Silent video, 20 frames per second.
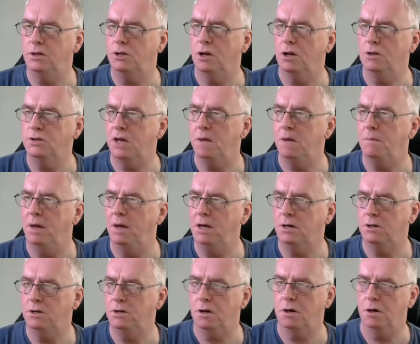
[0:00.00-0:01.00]
It's on
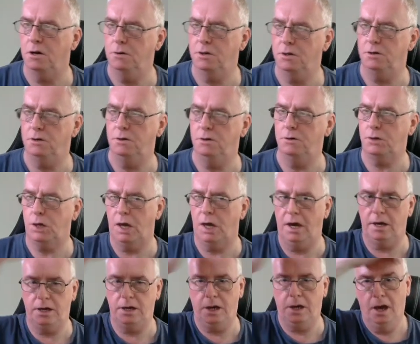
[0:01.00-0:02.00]

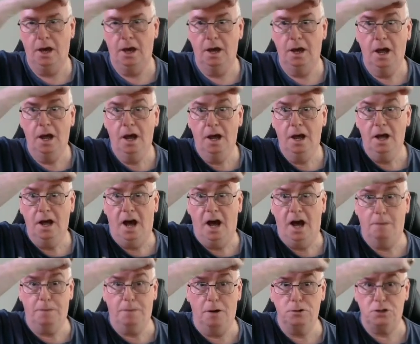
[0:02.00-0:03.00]
techmaker.co.uk.
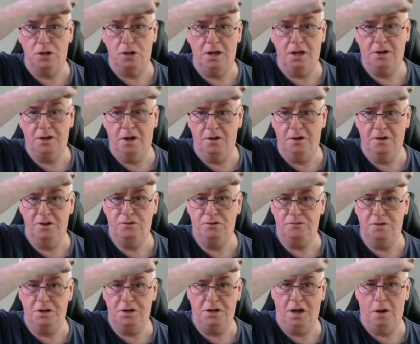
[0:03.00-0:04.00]
I'll post a link on this
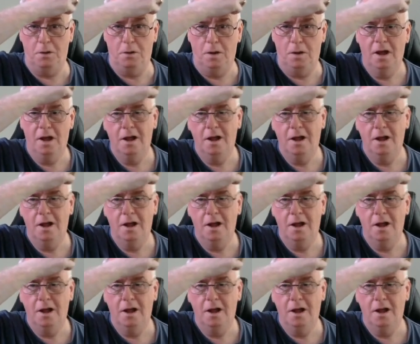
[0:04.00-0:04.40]
video.